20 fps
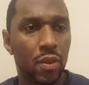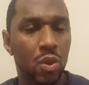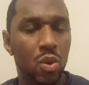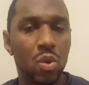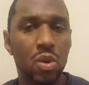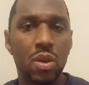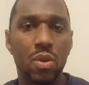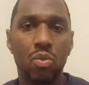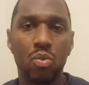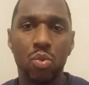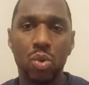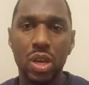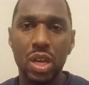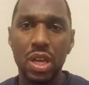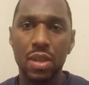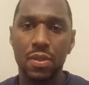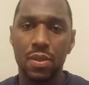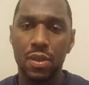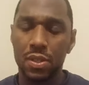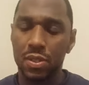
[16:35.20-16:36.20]
You can
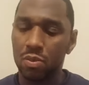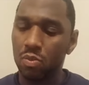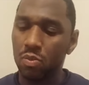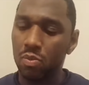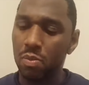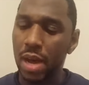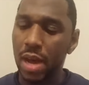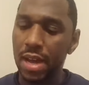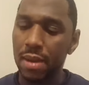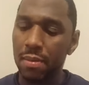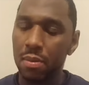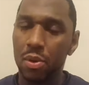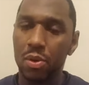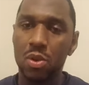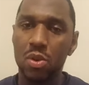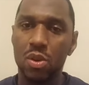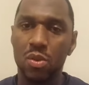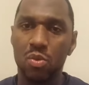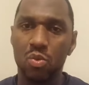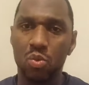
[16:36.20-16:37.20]
read this Bible.
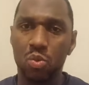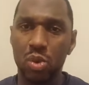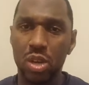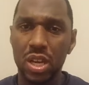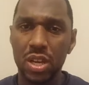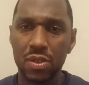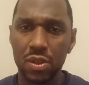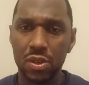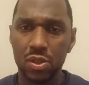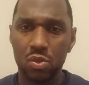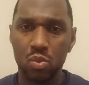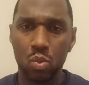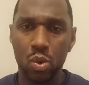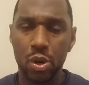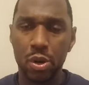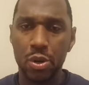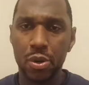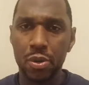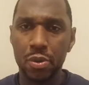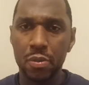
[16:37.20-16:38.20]
You can read this
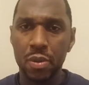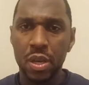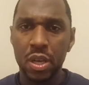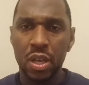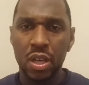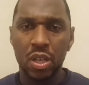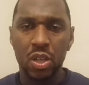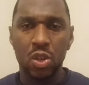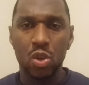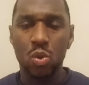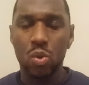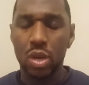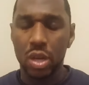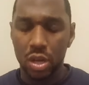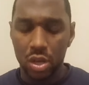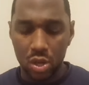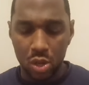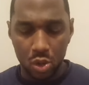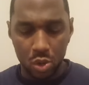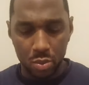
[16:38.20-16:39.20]
word. You
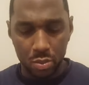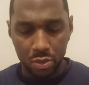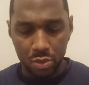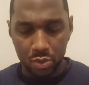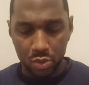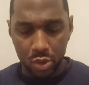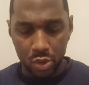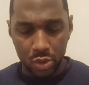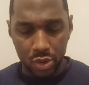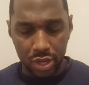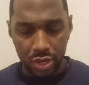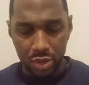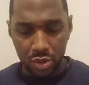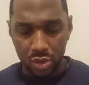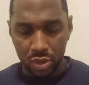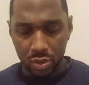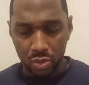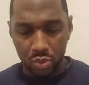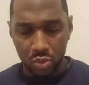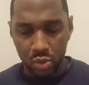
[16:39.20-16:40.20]
can comb through it. You
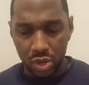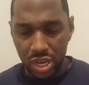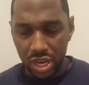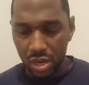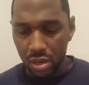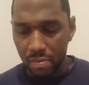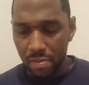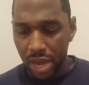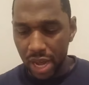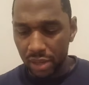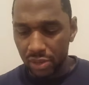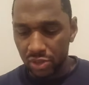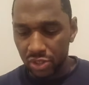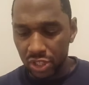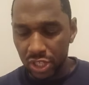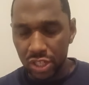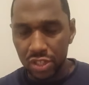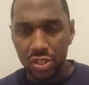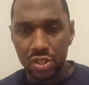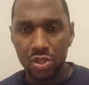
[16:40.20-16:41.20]
can read about
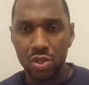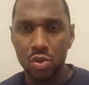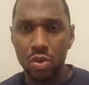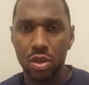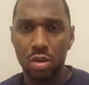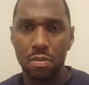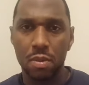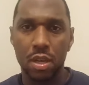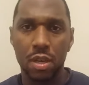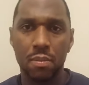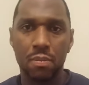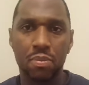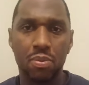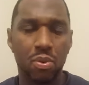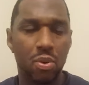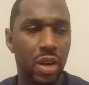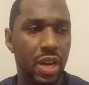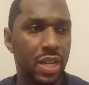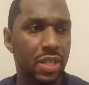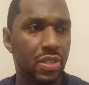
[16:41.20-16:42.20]
Jesus. You can be
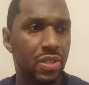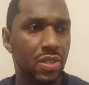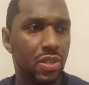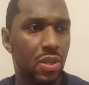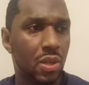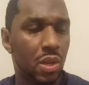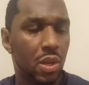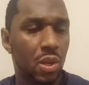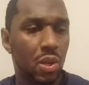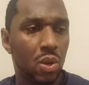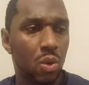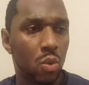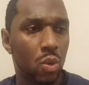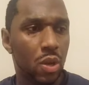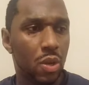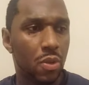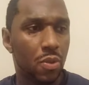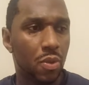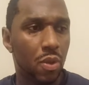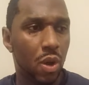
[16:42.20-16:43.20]
impressed
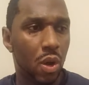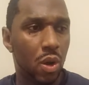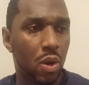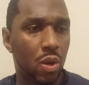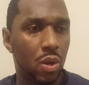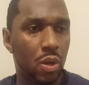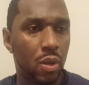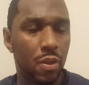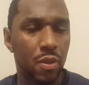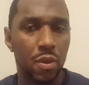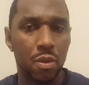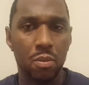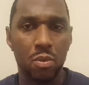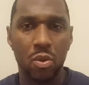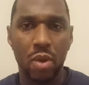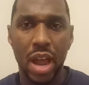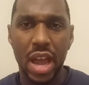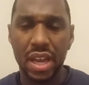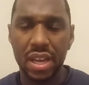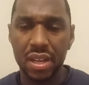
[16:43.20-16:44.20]
with all of the
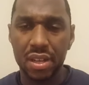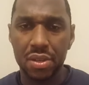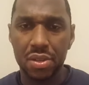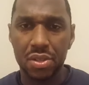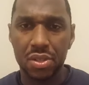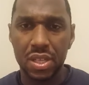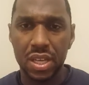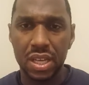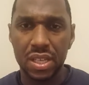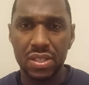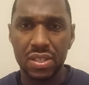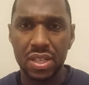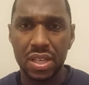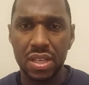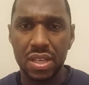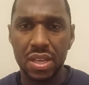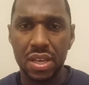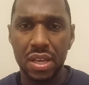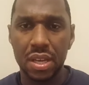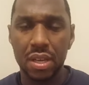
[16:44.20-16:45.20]
miraculous things
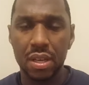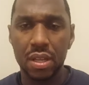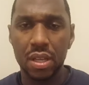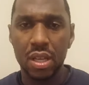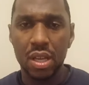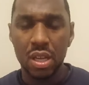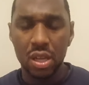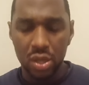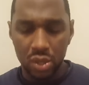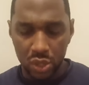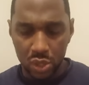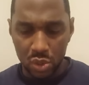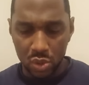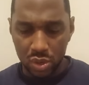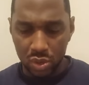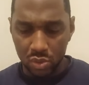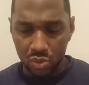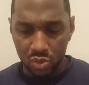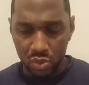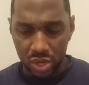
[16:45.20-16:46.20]
he did. You
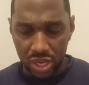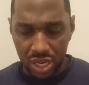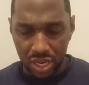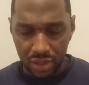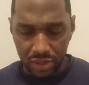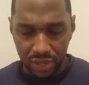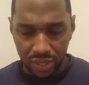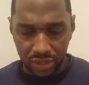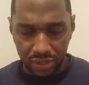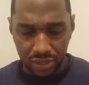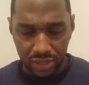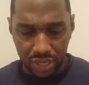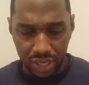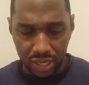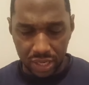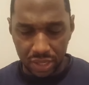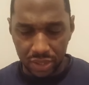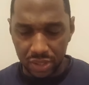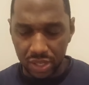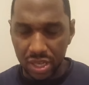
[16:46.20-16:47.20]
can read these
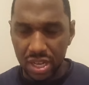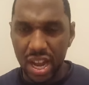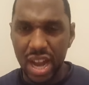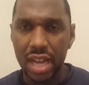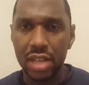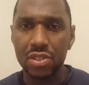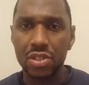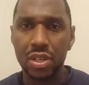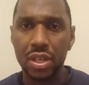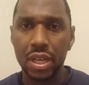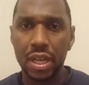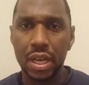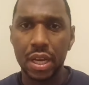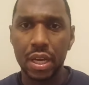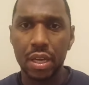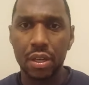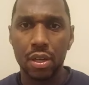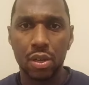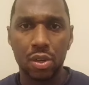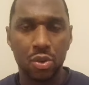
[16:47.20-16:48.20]
things and nod your
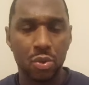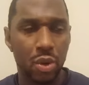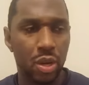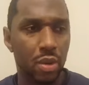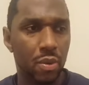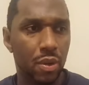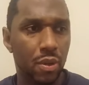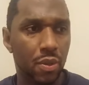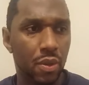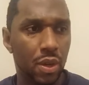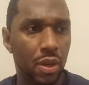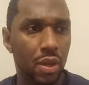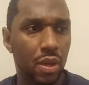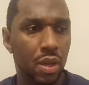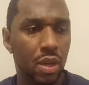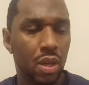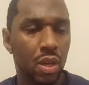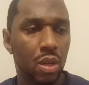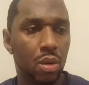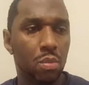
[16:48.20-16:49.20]
head and agree with it.
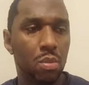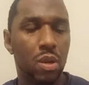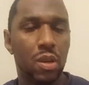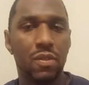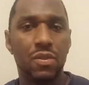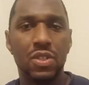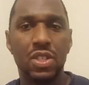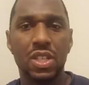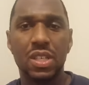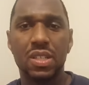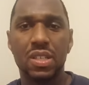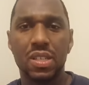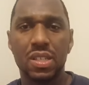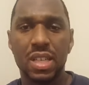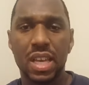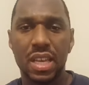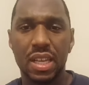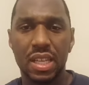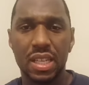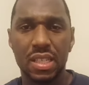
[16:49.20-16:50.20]
But if
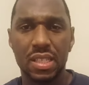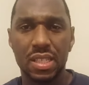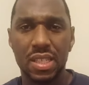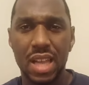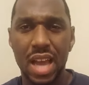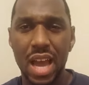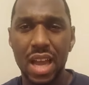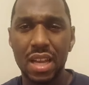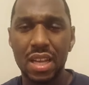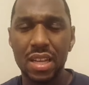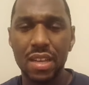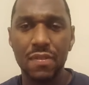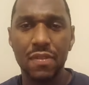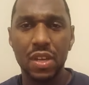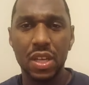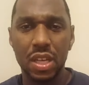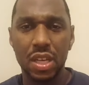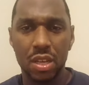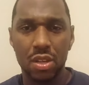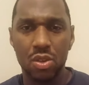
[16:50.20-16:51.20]
Jesus is not
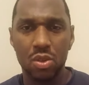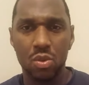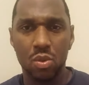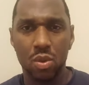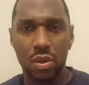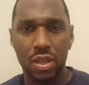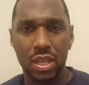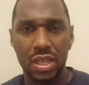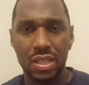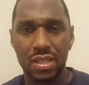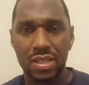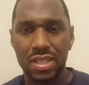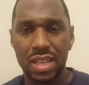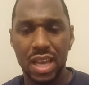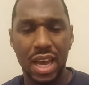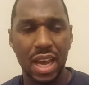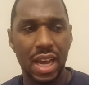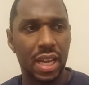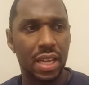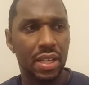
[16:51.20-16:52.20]
living in you on the
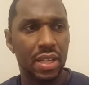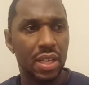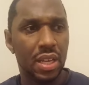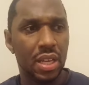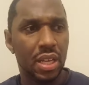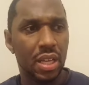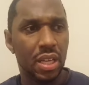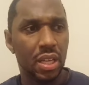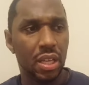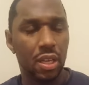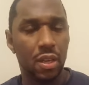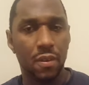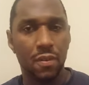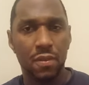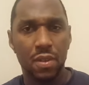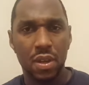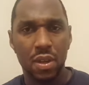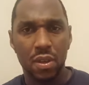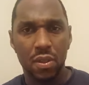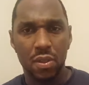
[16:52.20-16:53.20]
inside,
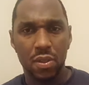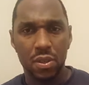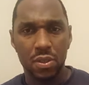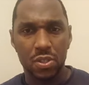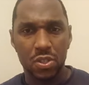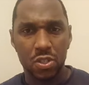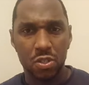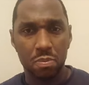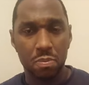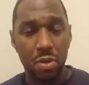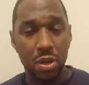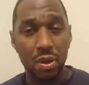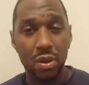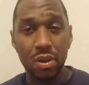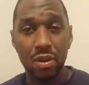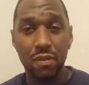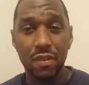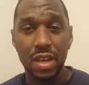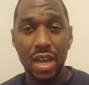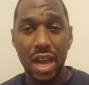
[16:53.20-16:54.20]
if the
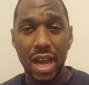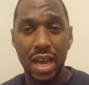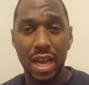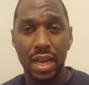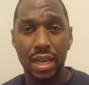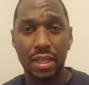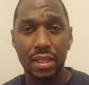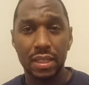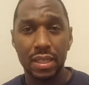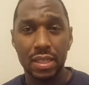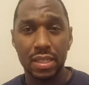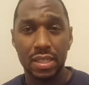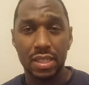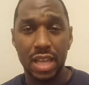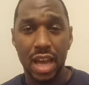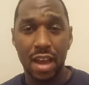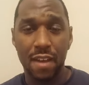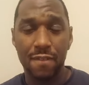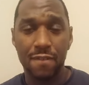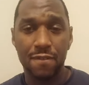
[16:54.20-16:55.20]
Spirit of God is
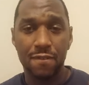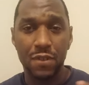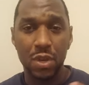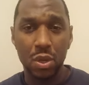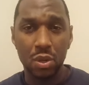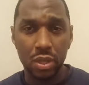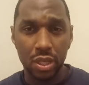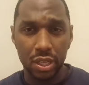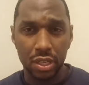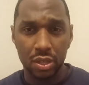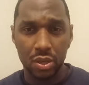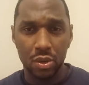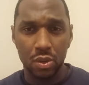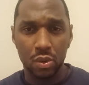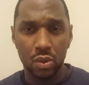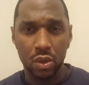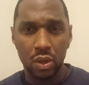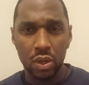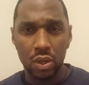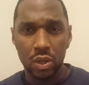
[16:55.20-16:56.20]
not filling you
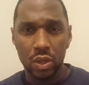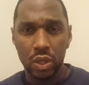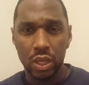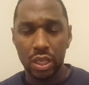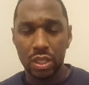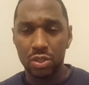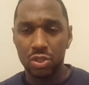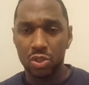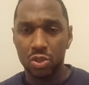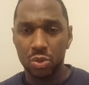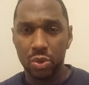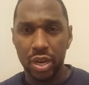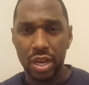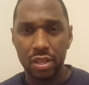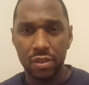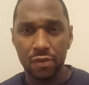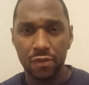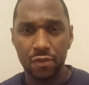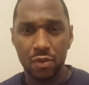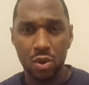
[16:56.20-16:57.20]
and
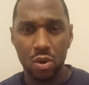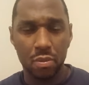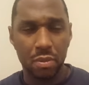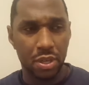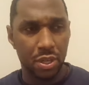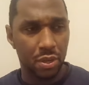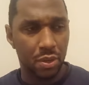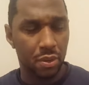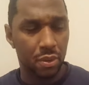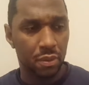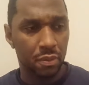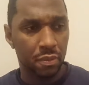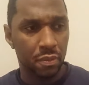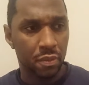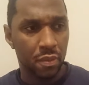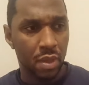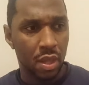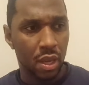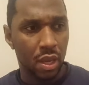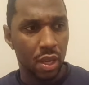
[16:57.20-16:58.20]
transforming you,
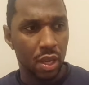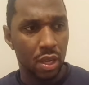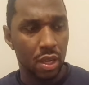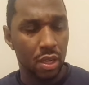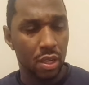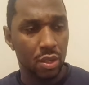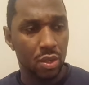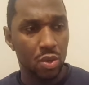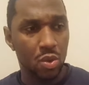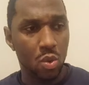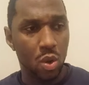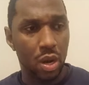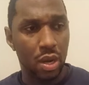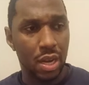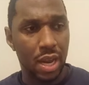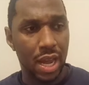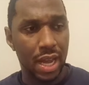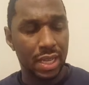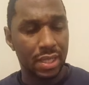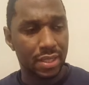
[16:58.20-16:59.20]
and you are
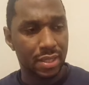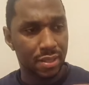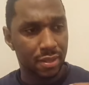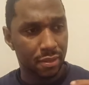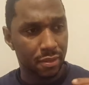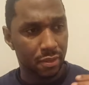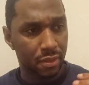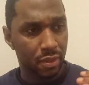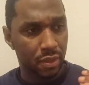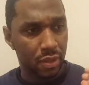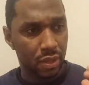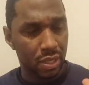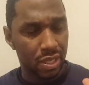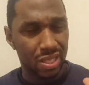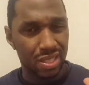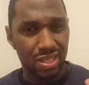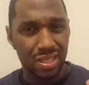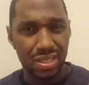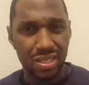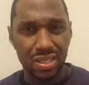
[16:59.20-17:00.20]
not
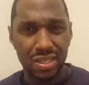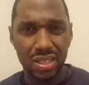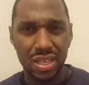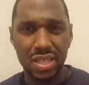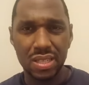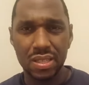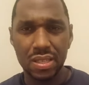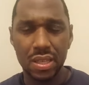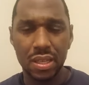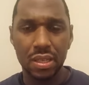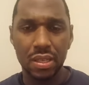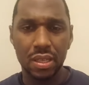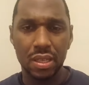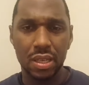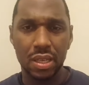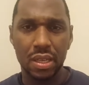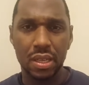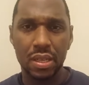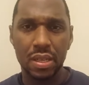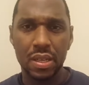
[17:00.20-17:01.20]

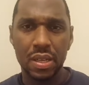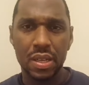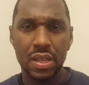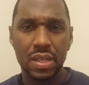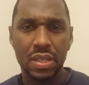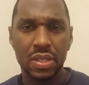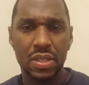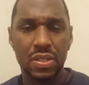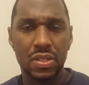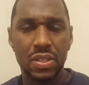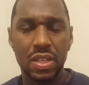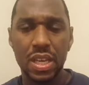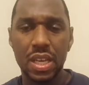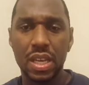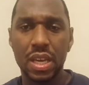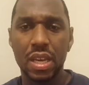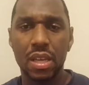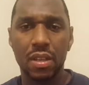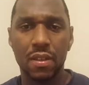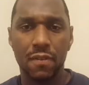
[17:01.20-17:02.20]
consistently
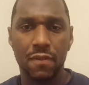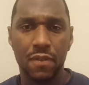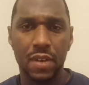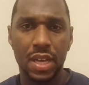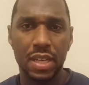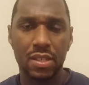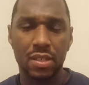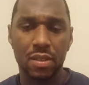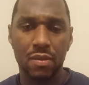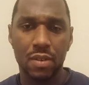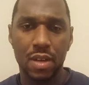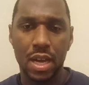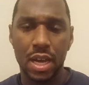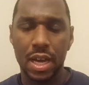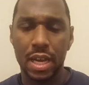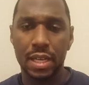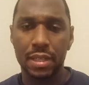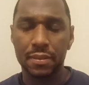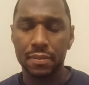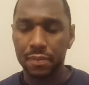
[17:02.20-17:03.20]
seeking the face of
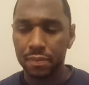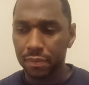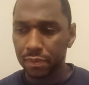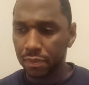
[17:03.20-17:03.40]
God,